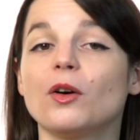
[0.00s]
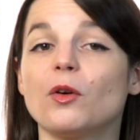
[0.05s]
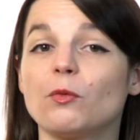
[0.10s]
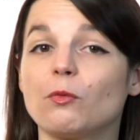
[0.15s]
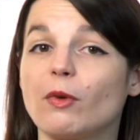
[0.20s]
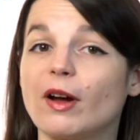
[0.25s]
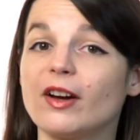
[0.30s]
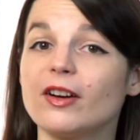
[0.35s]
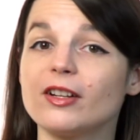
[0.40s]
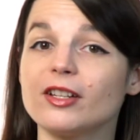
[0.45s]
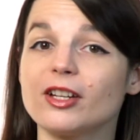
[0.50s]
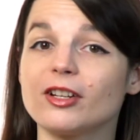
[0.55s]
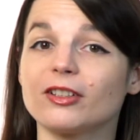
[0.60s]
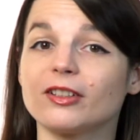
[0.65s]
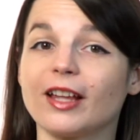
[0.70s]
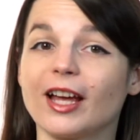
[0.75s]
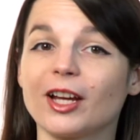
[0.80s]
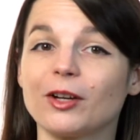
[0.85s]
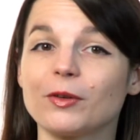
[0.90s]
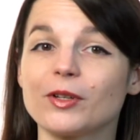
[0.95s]
Where do your
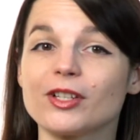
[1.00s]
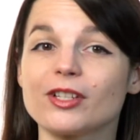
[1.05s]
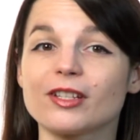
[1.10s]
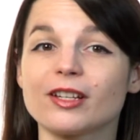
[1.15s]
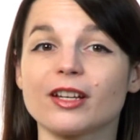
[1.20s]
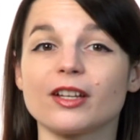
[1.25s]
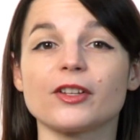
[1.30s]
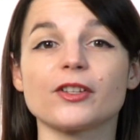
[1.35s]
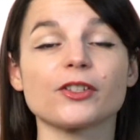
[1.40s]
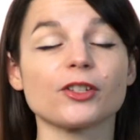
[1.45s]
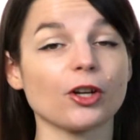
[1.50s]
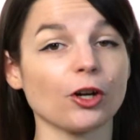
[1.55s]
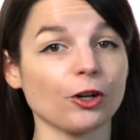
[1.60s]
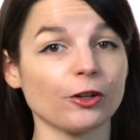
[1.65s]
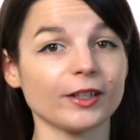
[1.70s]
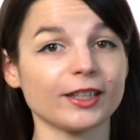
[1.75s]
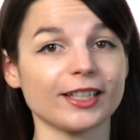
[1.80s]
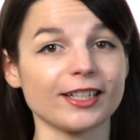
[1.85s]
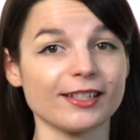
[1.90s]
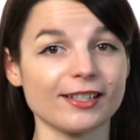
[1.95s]
language skills
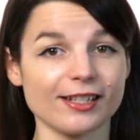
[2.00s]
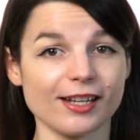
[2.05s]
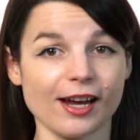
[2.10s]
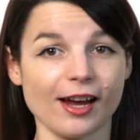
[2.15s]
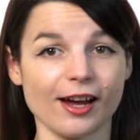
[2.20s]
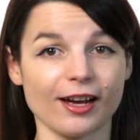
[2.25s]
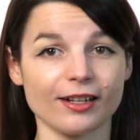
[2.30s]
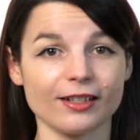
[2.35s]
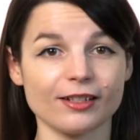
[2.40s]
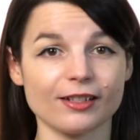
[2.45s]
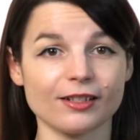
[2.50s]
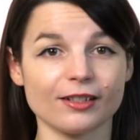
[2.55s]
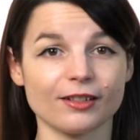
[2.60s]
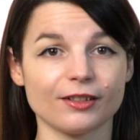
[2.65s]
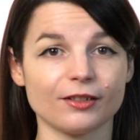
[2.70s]
currently stand?